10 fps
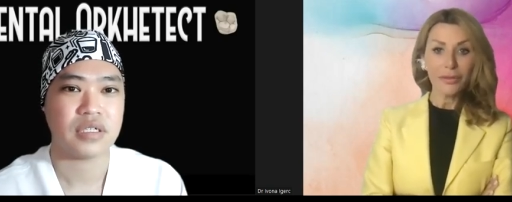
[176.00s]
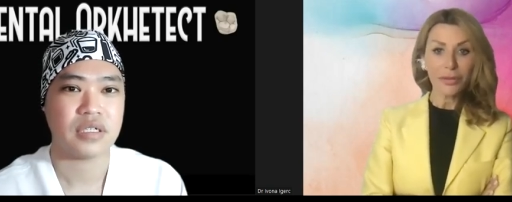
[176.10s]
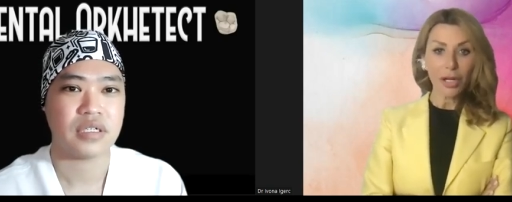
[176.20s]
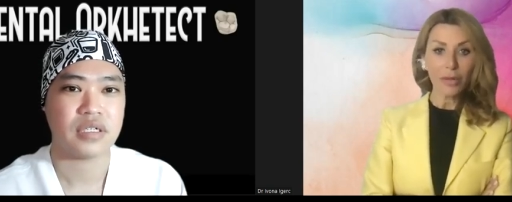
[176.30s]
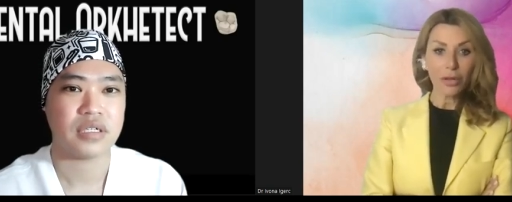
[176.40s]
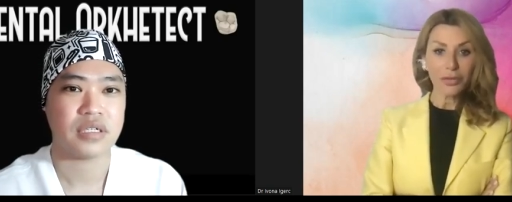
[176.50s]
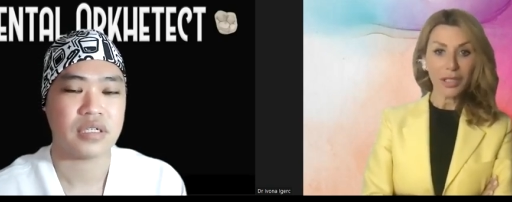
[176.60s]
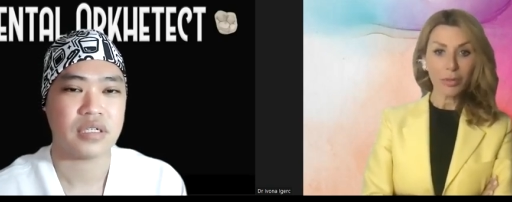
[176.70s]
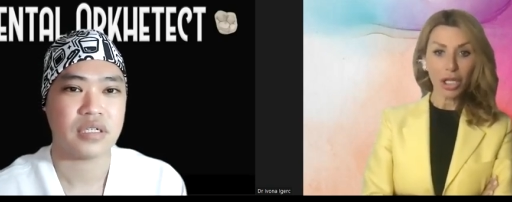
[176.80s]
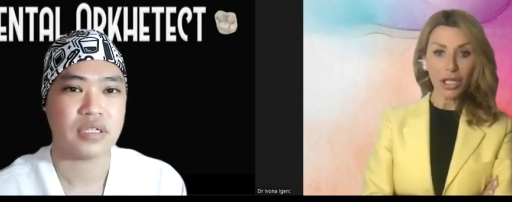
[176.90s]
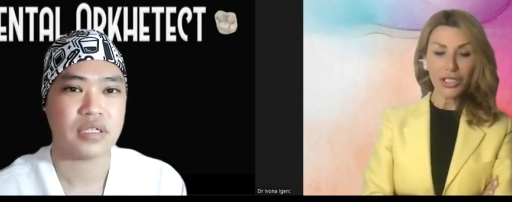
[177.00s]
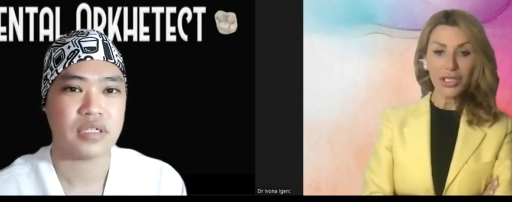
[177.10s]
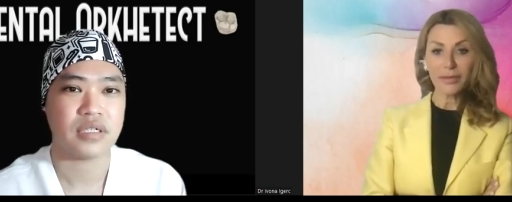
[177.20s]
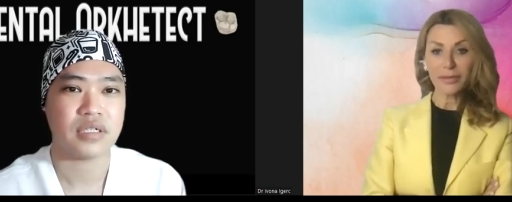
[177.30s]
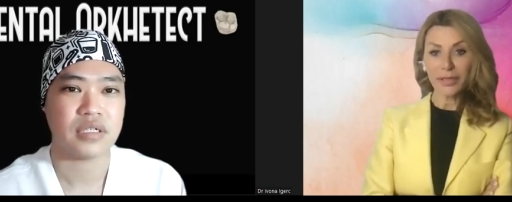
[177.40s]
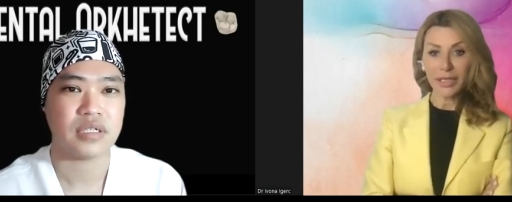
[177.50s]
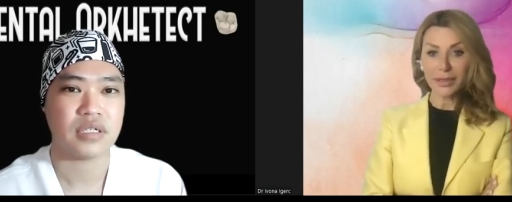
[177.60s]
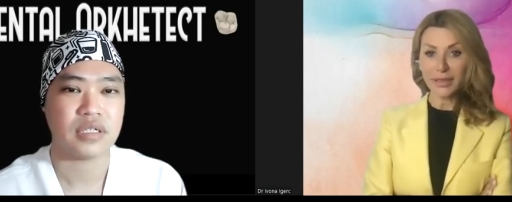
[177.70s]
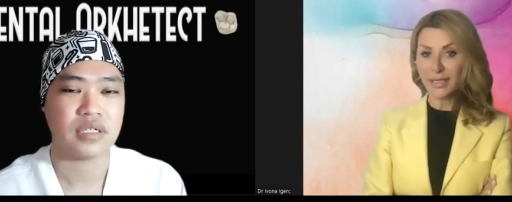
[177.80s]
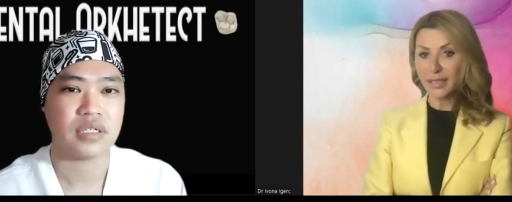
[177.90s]
Speaker 1: from ophthalmological
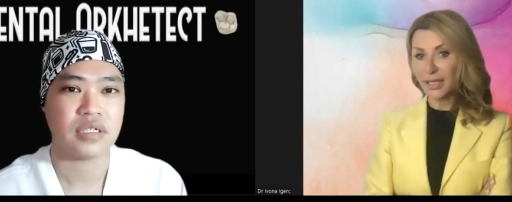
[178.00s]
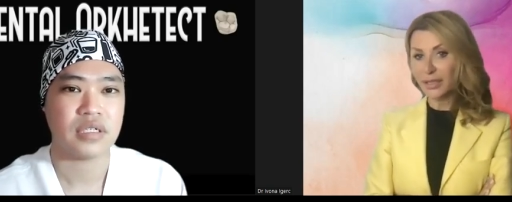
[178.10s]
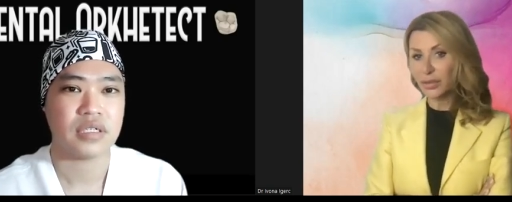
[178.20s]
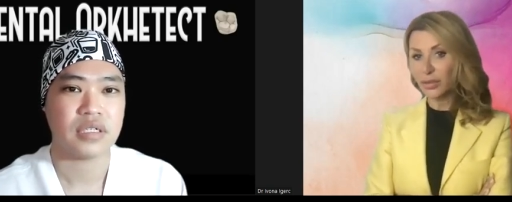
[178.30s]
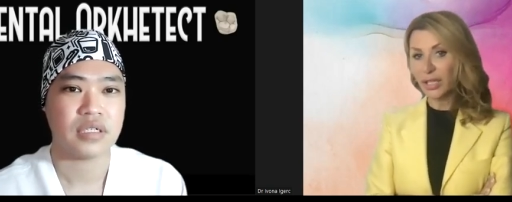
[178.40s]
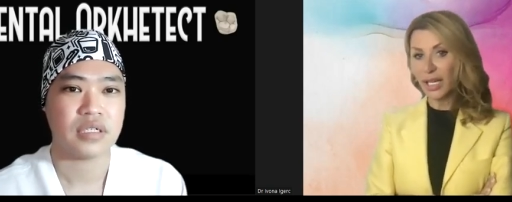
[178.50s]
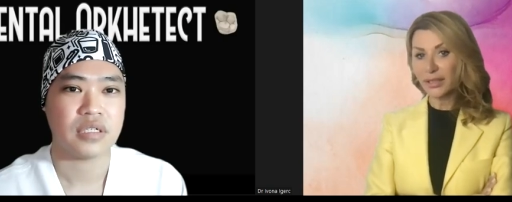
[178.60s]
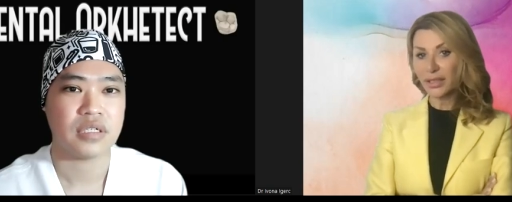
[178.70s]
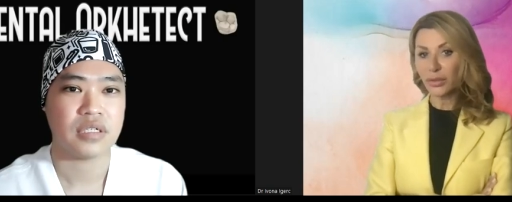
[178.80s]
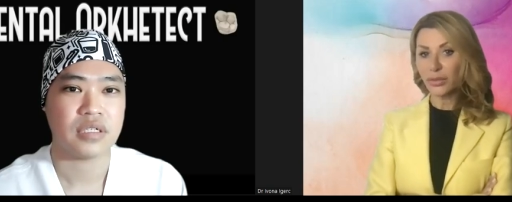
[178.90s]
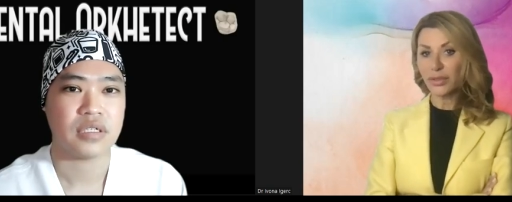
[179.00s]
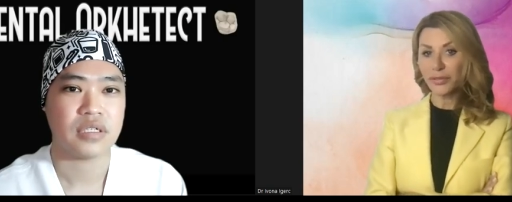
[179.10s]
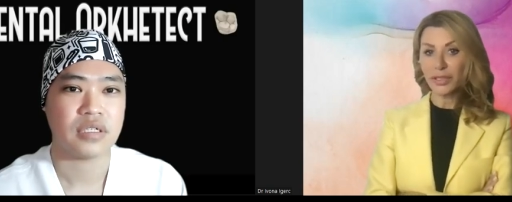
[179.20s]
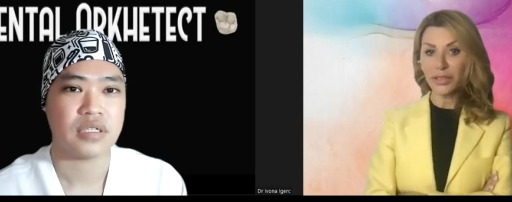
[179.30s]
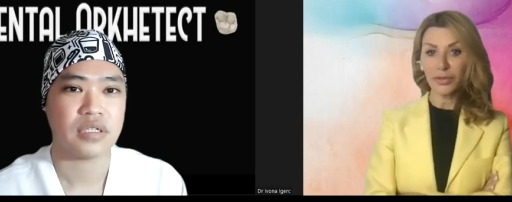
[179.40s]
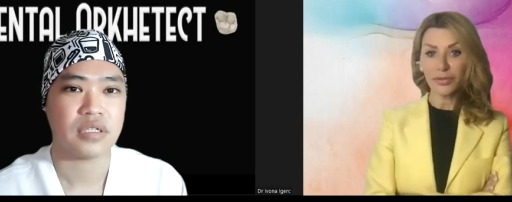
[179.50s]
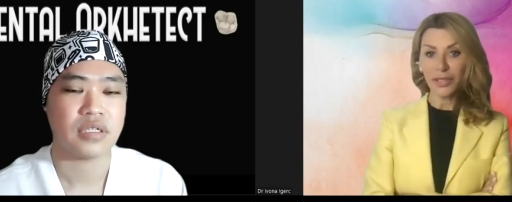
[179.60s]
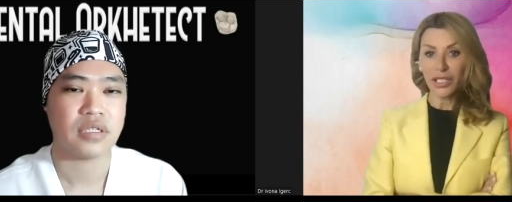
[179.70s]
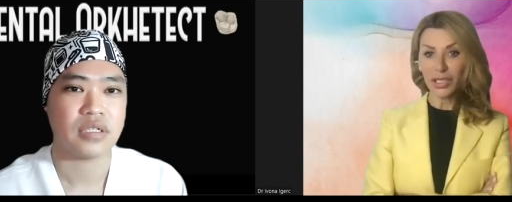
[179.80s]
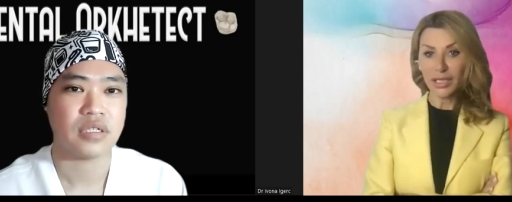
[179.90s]
field started to get into the field of
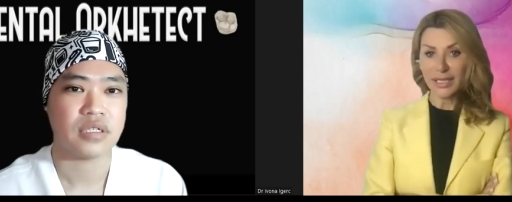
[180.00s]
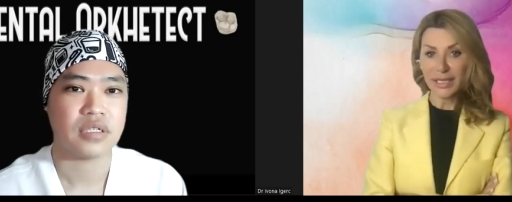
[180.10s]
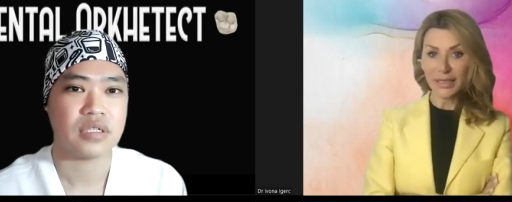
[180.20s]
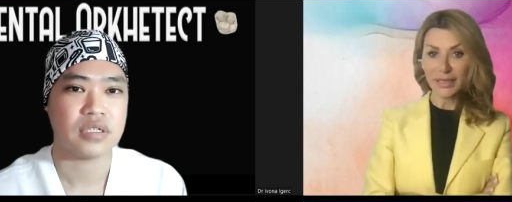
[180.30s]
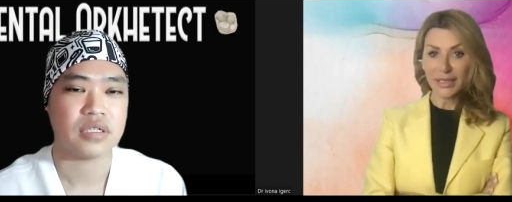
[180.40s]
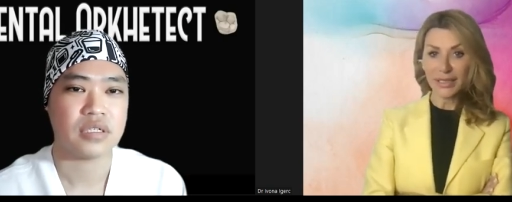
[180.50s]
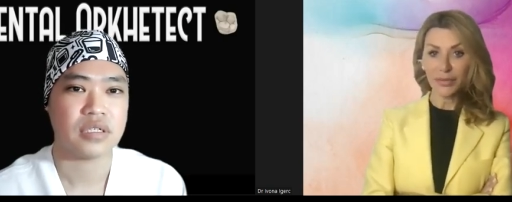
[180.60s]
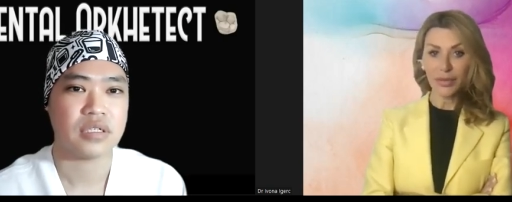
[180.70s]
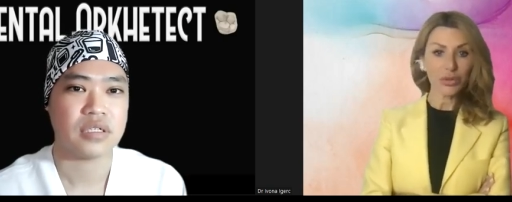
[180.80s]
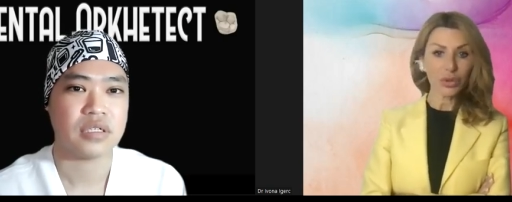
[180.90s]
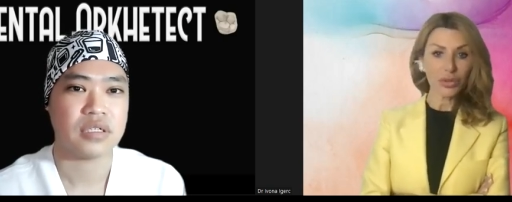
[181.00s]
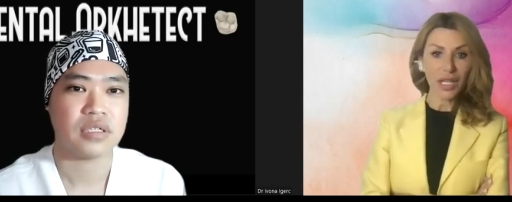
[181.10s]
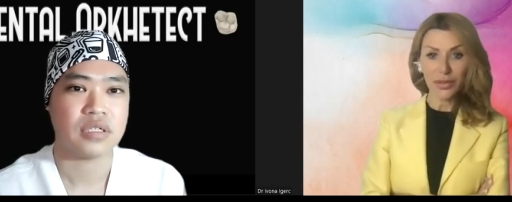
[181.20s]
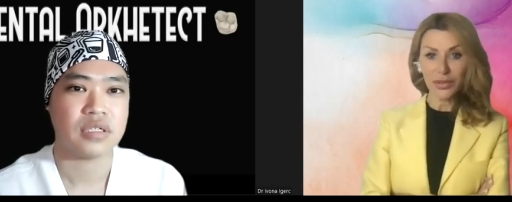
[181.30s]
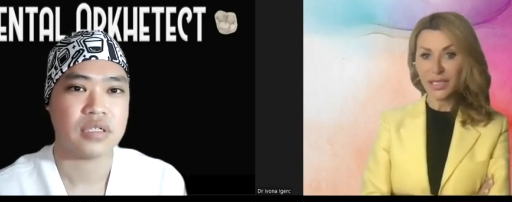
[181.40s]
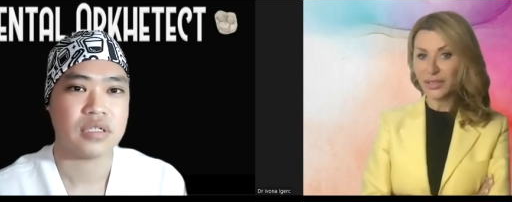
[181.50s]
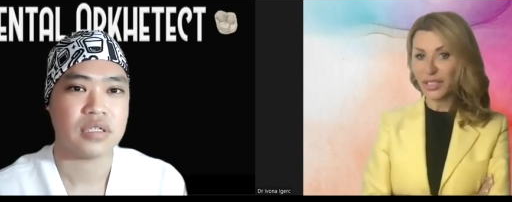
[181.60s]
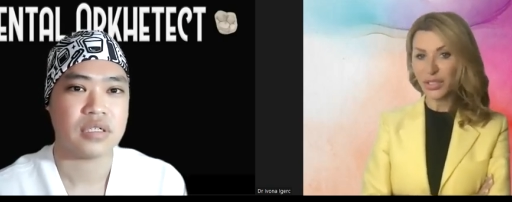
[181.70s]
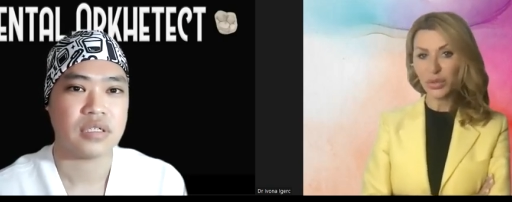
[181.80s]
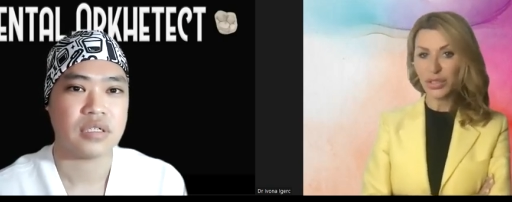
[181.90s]
facial aesthetics around 2000,
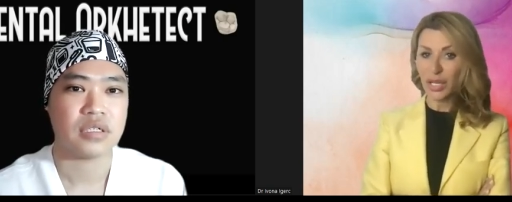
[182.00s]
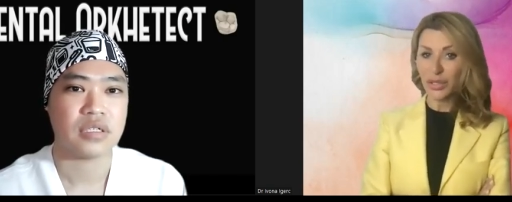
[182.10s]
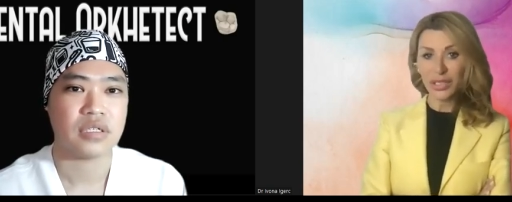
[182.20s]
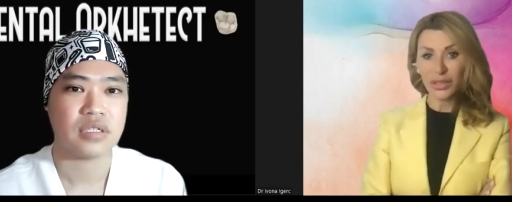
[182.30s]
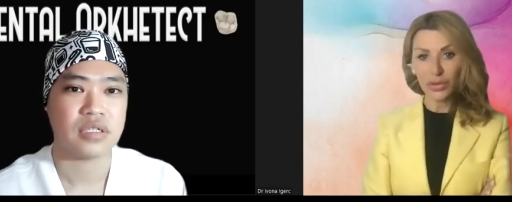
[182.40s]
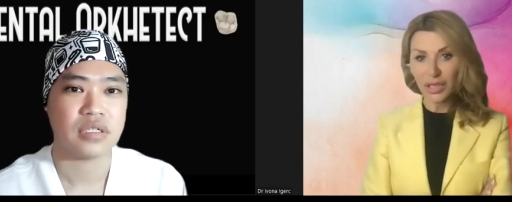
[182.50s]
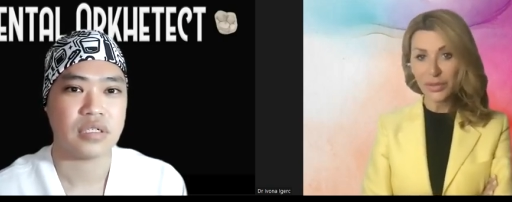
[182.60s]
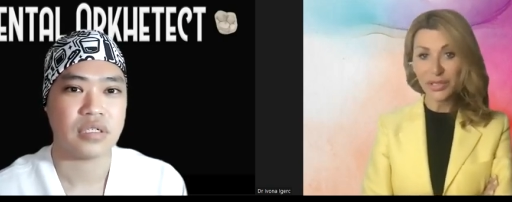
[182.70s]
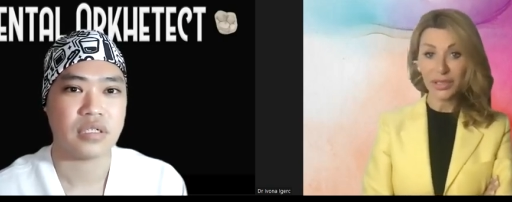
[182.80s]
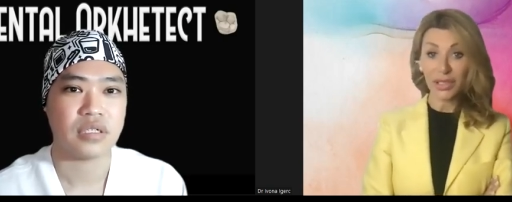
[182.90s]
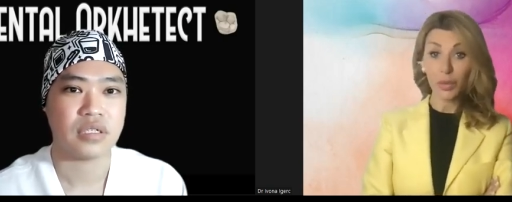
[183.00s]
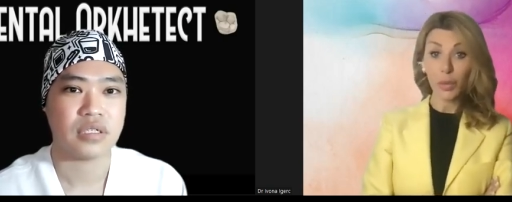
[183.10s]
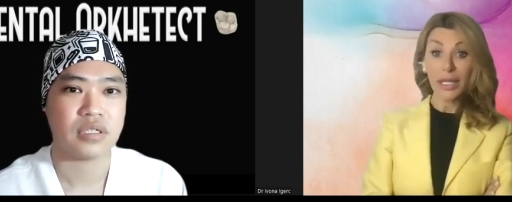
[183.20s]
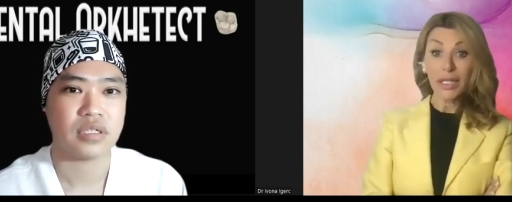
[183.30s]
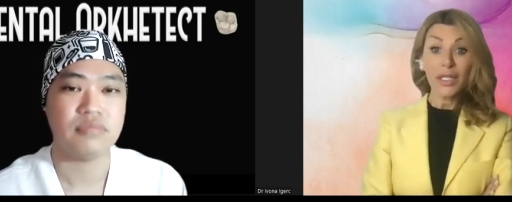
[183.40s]
year 2000, 2000 2001.